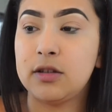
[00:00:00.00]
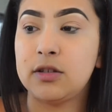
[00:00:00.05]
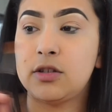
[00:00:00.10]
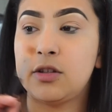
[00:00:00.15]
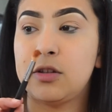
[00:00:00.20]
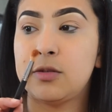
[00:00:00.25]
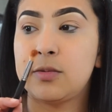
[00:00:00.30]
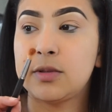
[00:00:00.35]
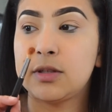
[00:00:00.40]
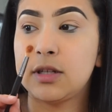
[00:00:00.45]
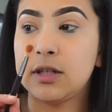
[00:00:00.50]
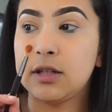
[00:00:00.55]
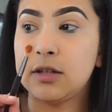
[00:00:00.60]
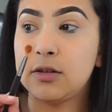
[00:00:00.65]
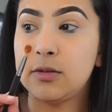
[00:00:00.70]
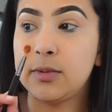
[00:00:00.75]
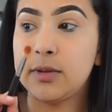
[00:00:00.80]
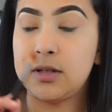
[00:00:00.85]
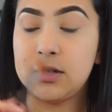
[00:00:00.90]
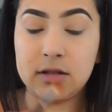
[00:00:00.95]
So this one's a
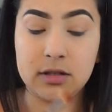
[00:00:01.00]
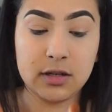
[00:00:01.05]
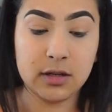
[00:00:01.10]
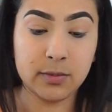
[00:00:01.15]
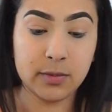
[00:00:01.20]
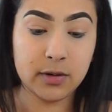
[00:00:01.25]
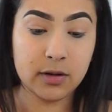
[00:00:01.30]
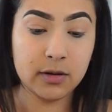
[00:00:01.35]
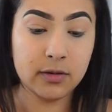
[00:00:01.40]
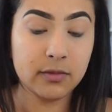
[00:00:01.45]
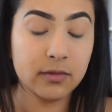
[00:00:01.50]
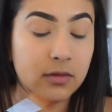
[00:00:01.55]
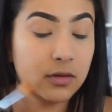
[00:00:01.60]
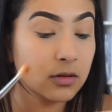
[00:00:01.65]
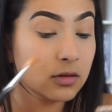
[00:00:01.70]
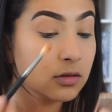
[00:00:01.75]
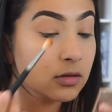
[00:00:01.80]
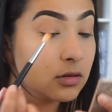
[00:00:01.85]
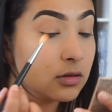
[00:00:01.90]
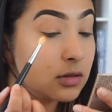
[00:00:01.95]
little bit deeper.
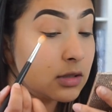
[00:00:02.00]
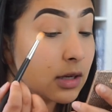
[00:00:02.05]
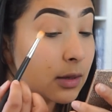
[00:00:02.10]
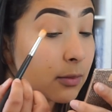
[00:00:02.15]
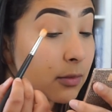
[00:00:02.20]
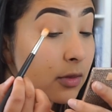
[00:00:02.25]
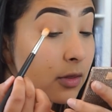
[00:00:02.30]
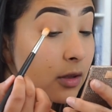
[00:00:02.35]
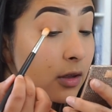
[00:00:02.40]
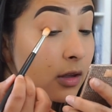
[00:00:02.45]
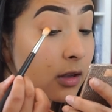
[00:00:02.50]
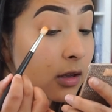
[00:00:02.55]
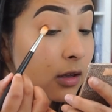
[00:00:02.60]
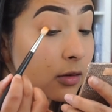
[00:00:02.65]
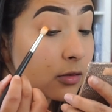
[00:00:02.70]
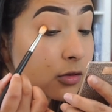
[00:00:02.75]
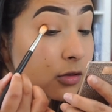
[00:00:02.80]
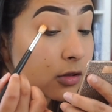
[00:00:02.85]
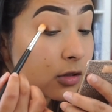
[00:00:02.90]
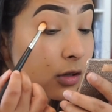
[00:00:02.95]
Same thing,
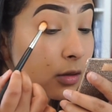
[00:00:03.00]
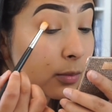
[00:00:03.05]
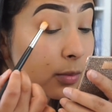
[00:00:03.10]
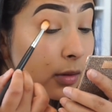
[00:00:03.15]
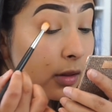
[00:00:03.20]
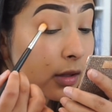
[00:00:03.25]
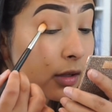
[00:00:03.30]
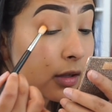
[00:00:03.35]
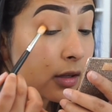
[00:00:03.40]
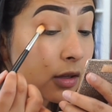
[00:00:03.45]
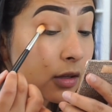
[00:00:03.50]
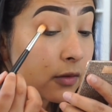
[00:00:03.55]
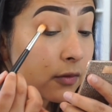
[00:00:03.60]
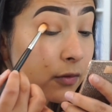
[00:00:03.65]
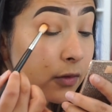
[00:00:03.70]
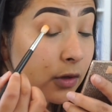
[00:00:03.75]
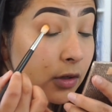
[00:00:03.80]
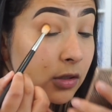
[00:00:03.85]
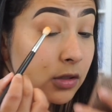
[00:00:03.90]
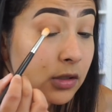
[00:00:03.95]
I'm just going to apply it
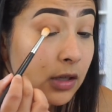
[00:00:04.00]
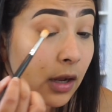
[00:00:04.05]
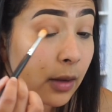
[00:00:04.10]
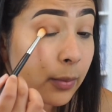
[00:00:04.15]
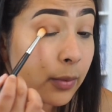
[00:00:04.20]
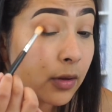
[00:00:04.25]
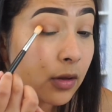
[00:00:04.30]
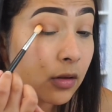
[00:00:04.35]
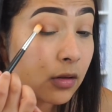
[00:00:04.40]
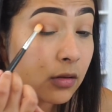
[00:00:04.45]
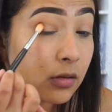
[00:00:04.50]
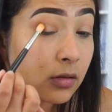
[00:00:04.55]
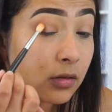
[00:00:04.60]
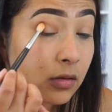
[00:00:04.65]
first, tap it.